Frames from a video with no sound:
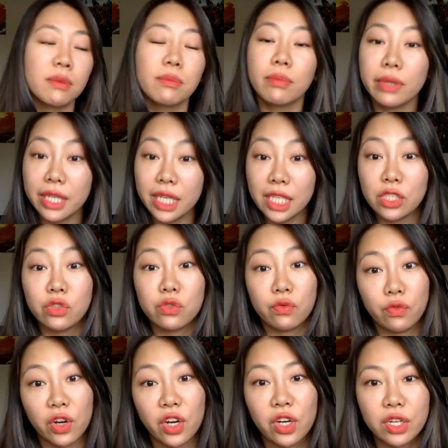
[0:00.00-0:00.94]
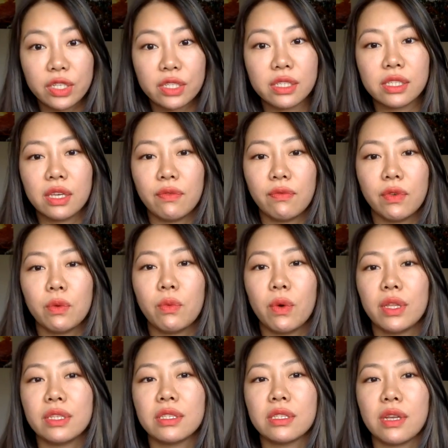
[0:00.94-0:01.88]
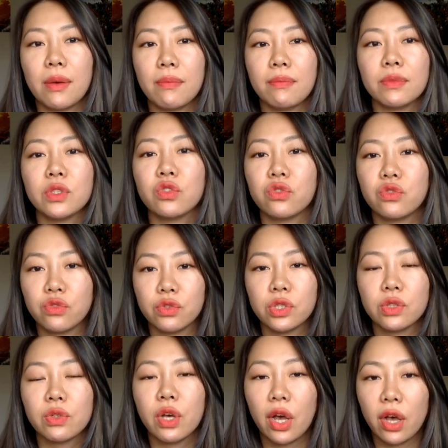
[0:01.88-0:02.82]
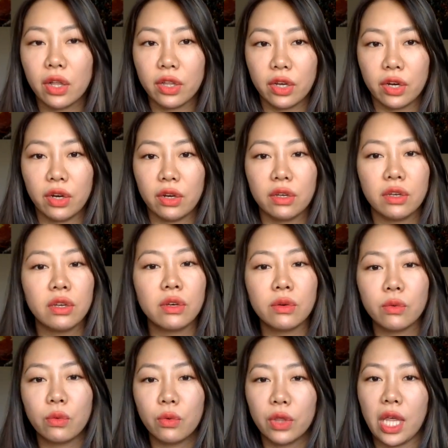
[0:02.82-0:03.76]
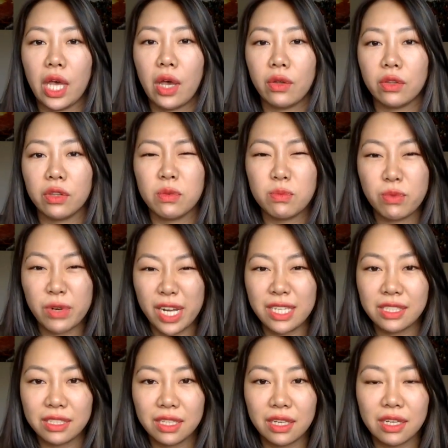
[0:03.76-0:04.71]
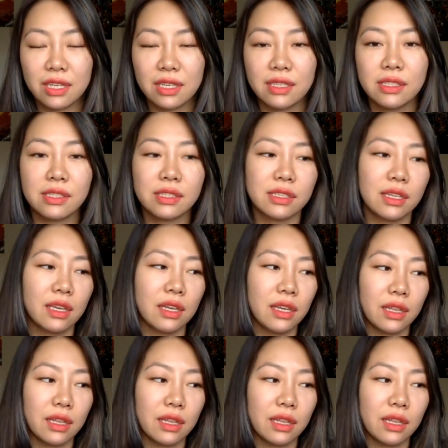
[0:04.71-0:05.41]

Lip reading: bleach first if you want some true color without the brassiness,